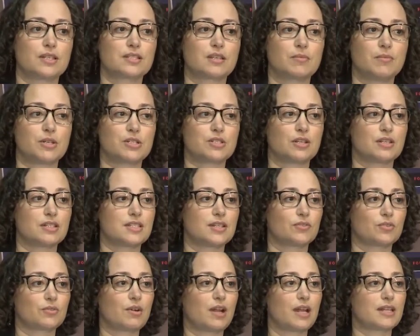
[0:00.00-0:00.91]
Commission on
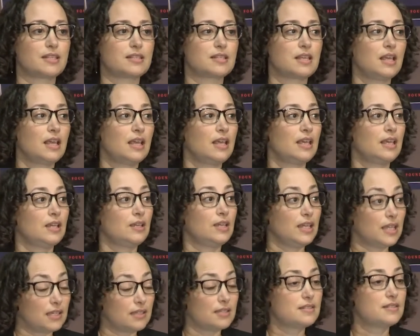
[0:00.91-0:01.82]
Civil Rights
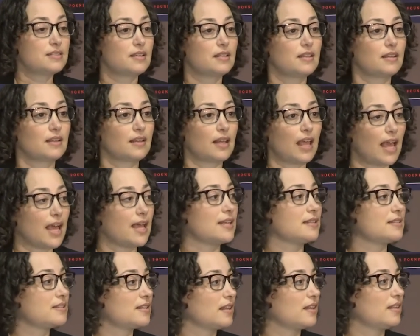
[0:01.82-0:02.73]
is,
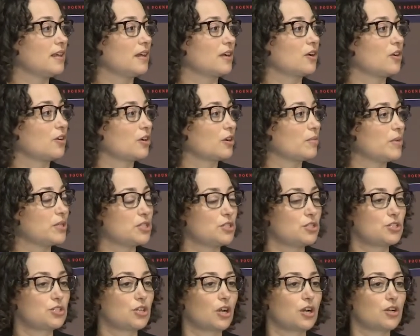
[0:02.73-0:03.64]
as the Kerner
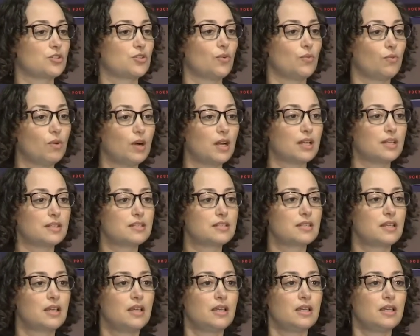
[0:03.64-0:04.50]
Commission's charge was,